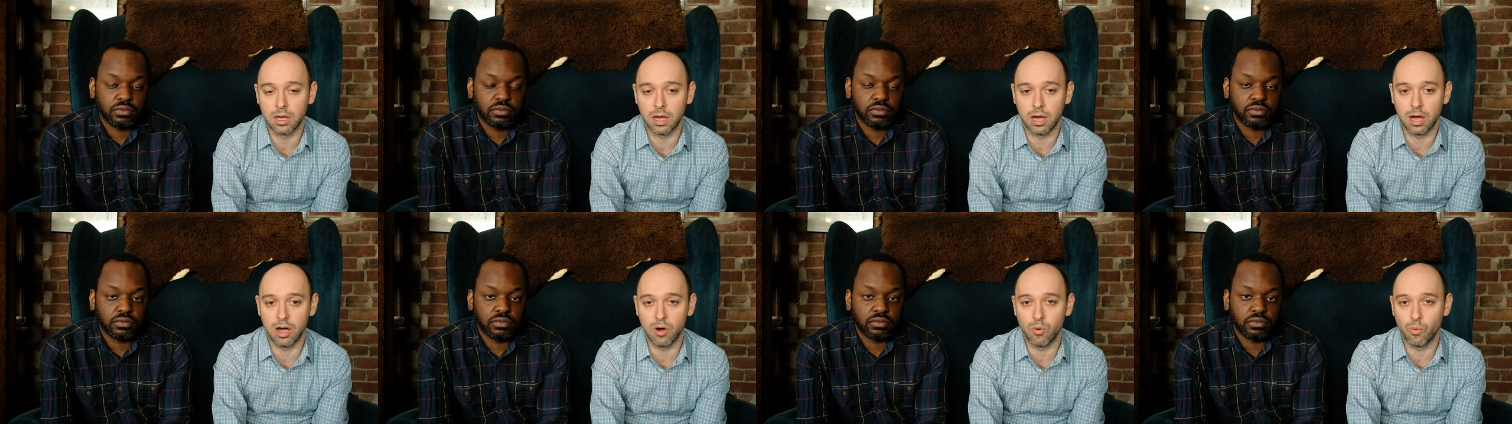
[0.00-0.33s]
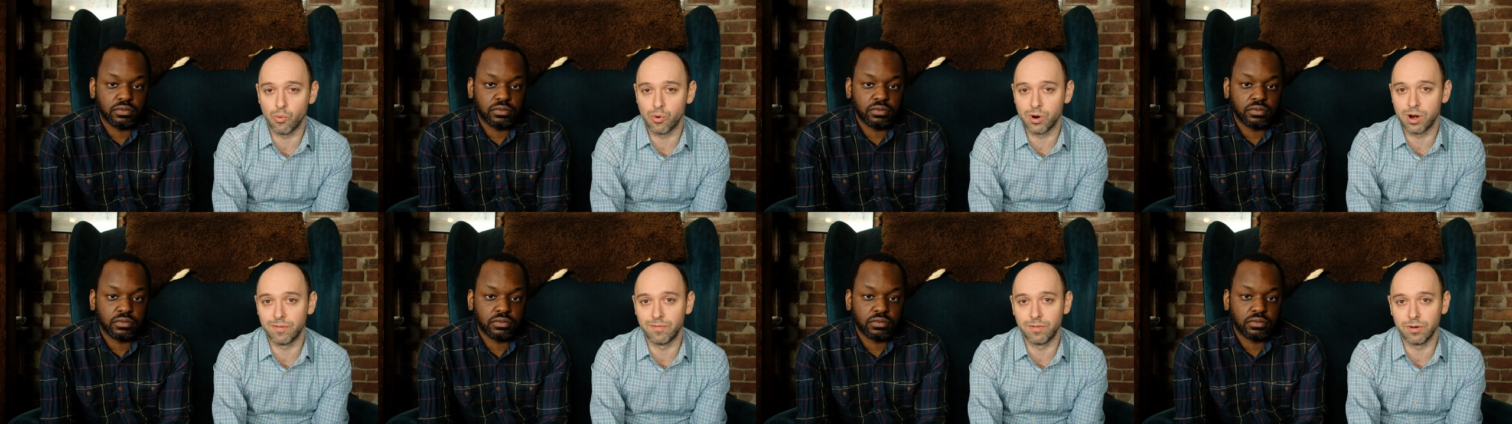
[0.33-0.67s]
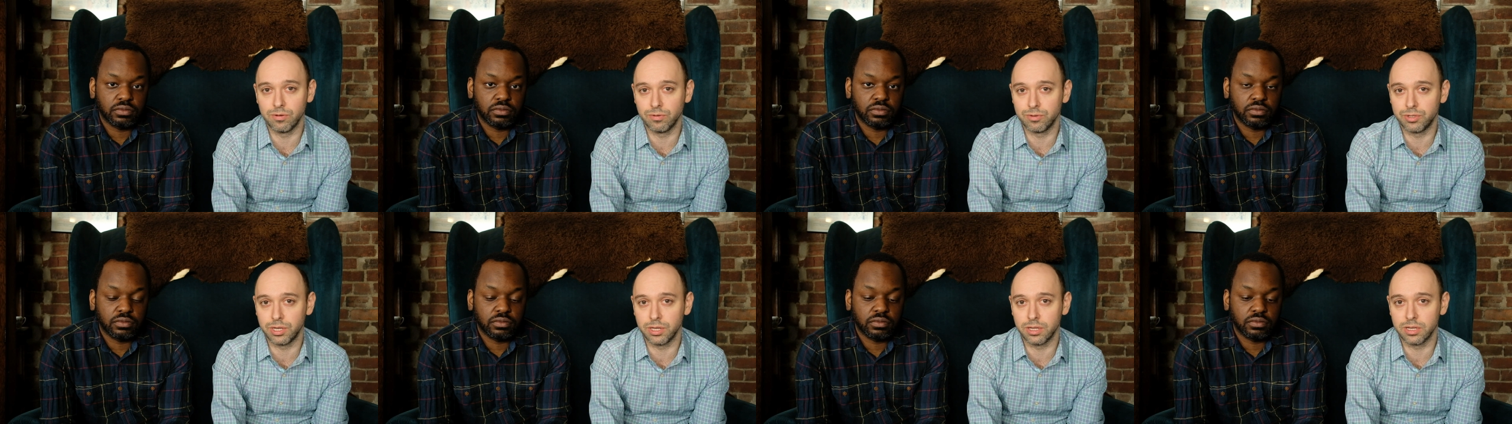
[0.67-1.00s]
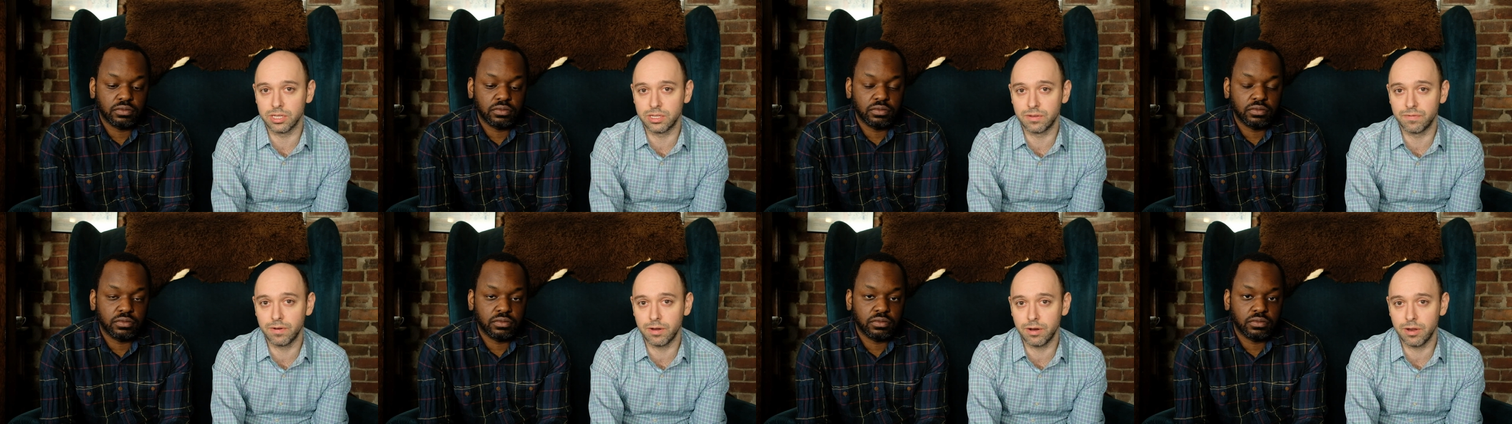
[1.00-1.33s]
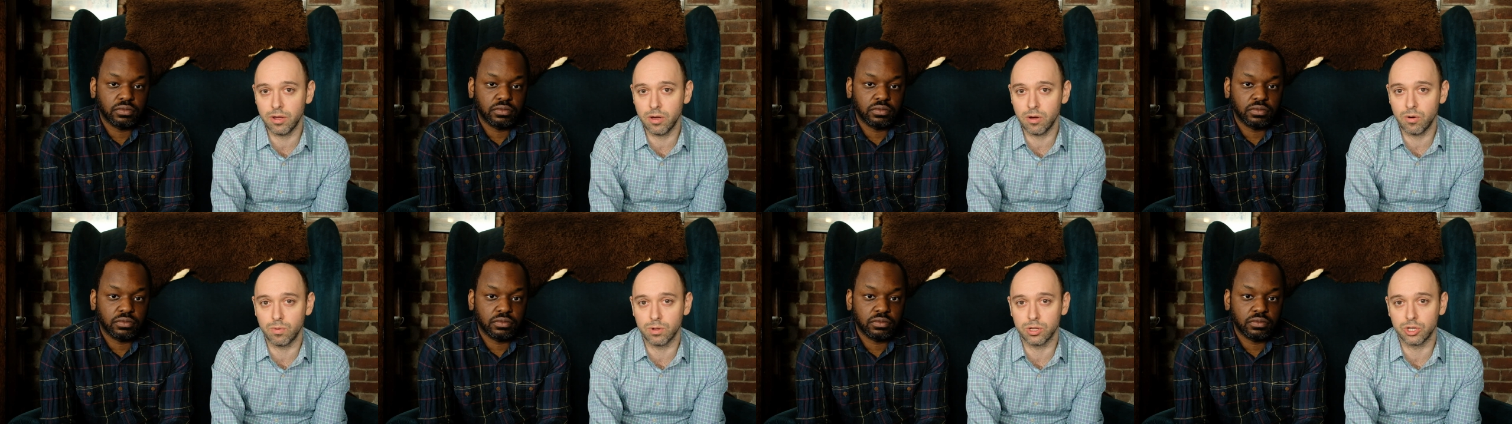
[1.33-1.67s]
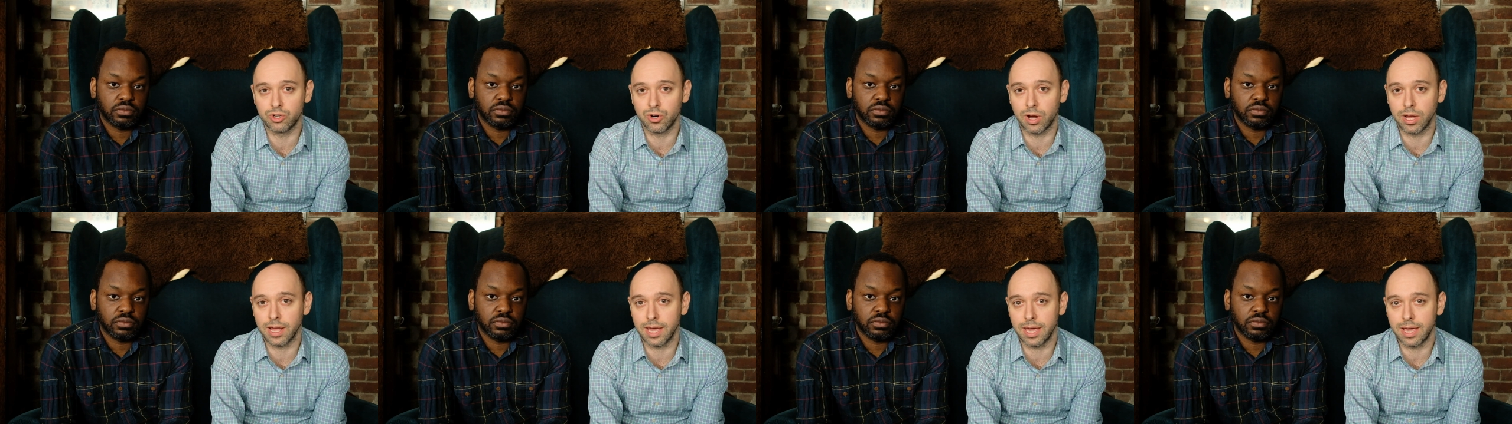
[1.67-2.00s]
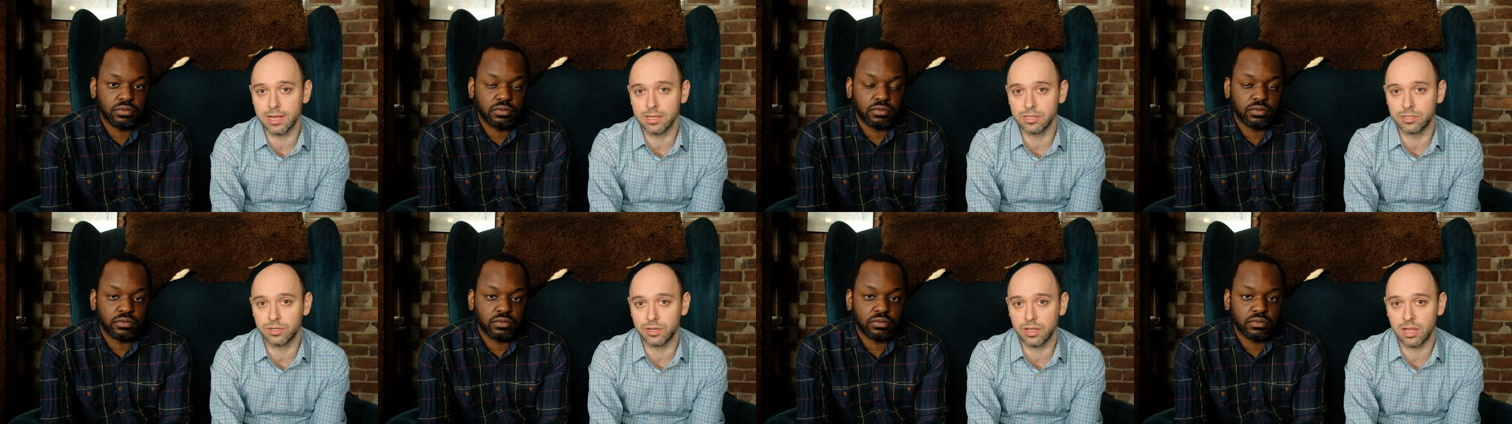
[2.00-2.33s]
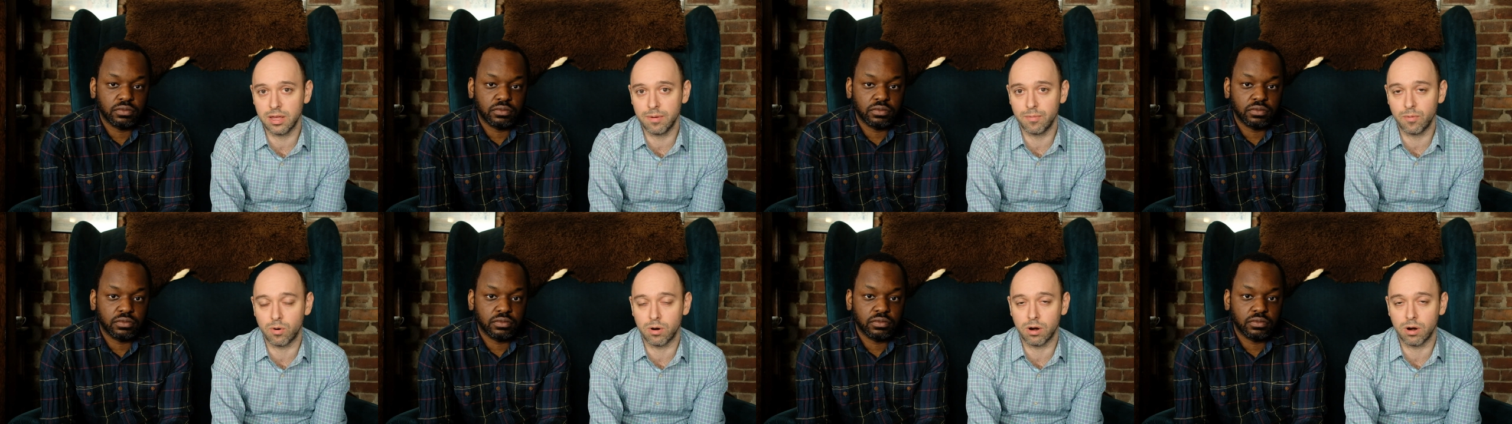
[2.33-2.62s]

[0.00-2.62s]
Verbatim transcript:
Speaker 1: Uh, wherever you see this video, we'll try to answer them